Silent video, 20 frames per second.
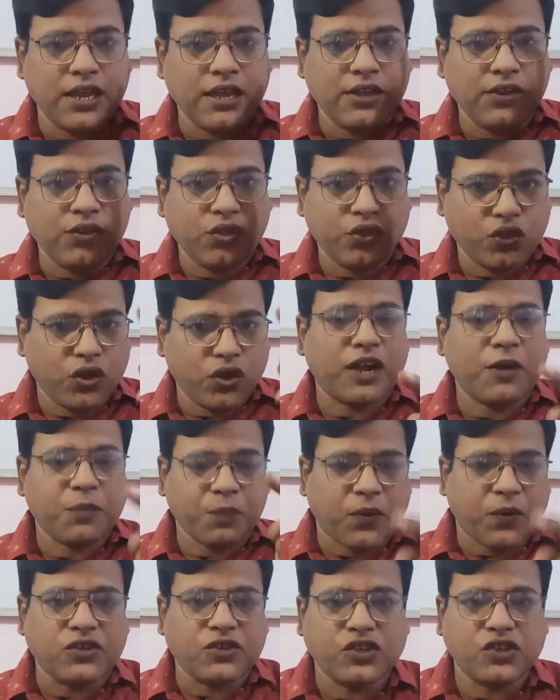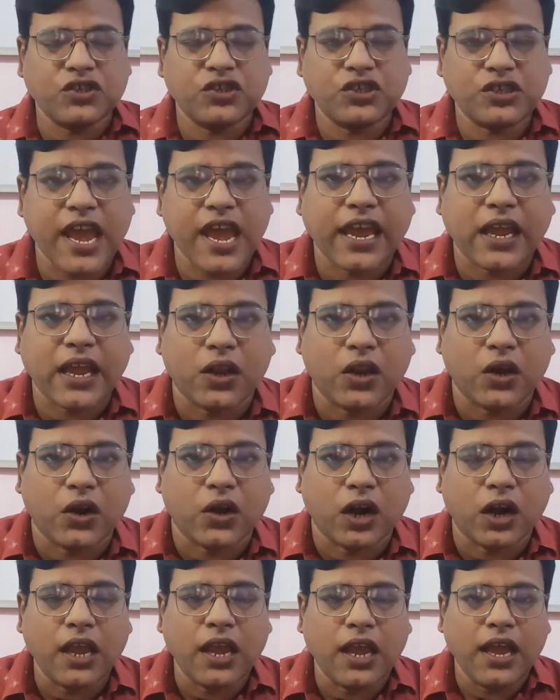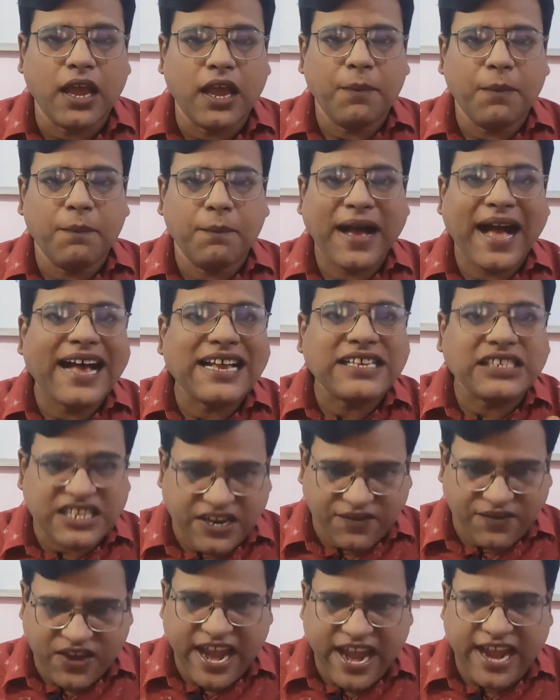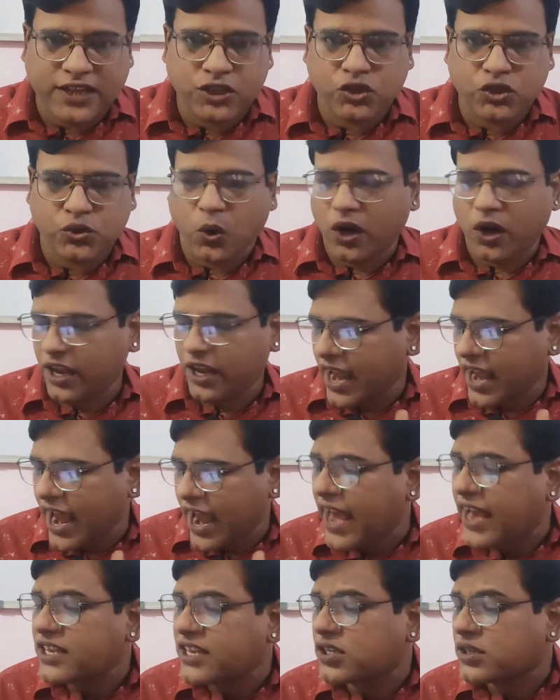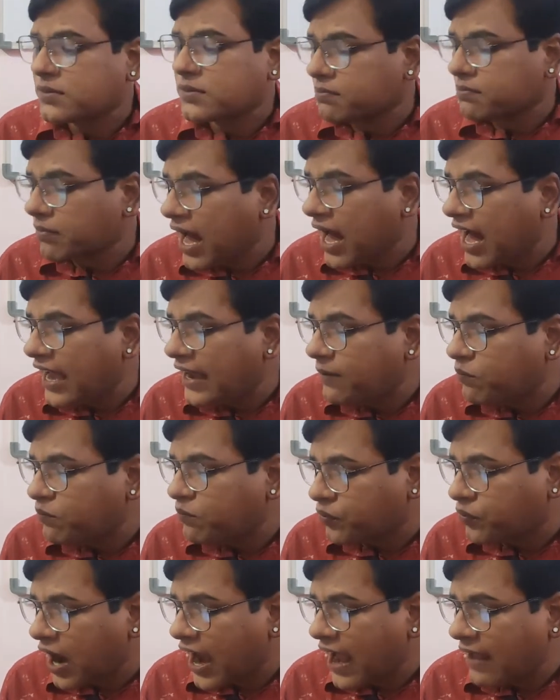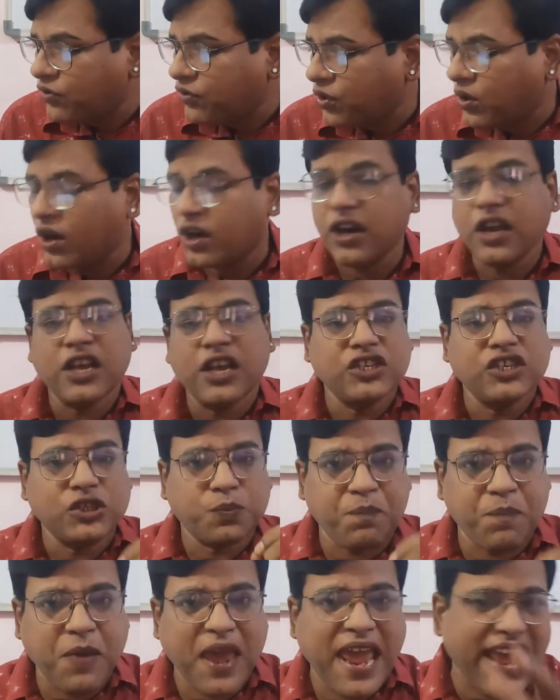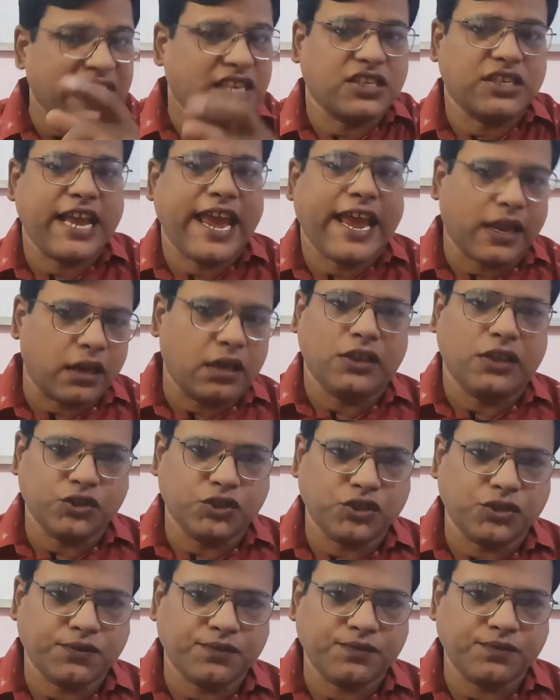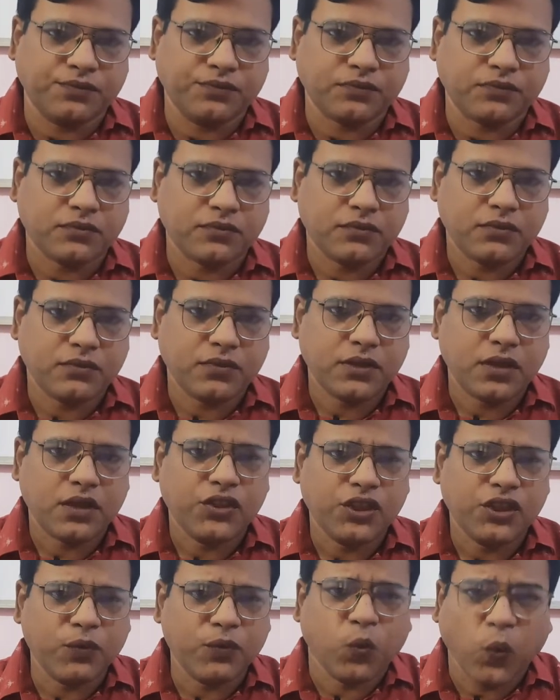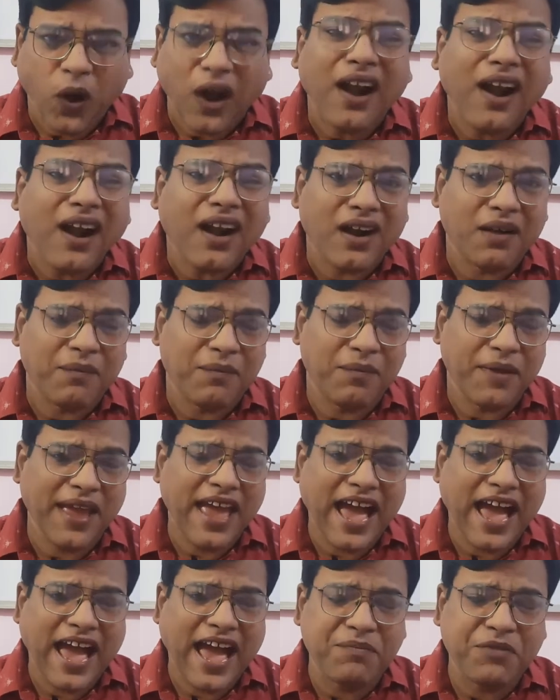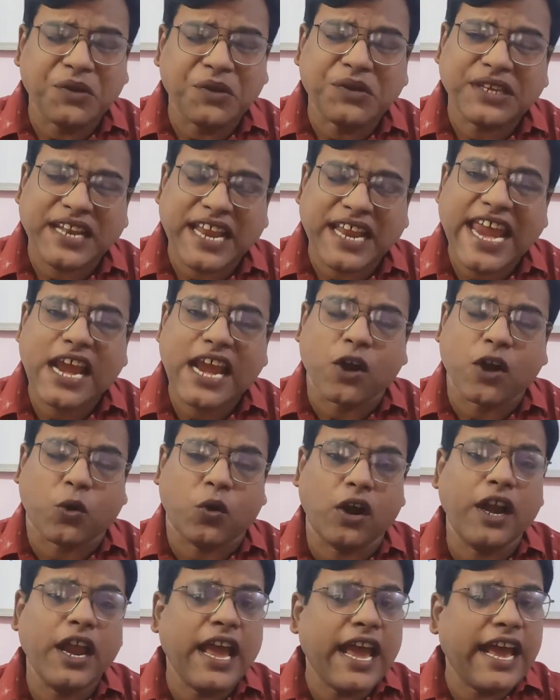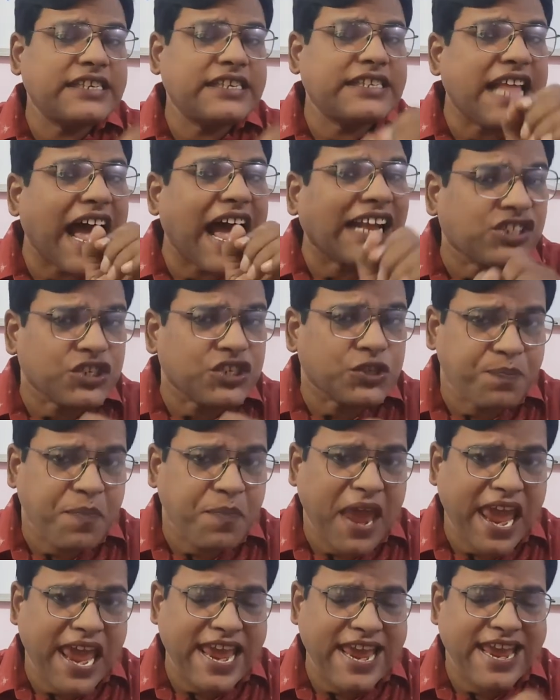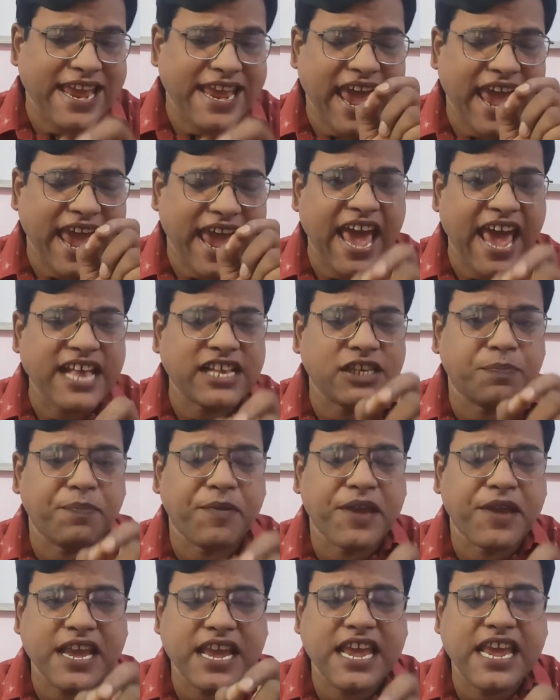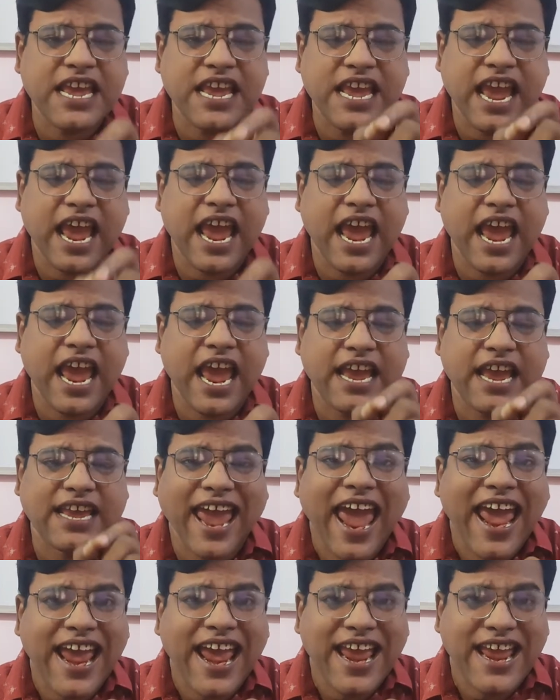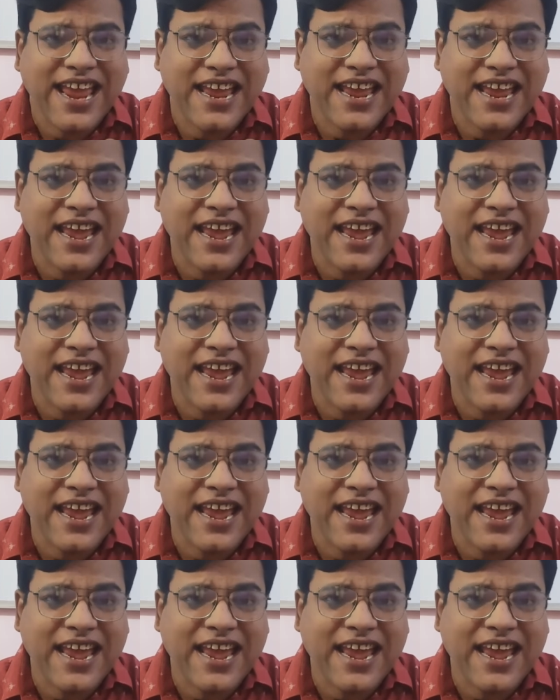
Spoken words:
third person singular, positive answer. Yes, my brother speaks English. The verb I'm using here is not just speak, S-P-E-A-K,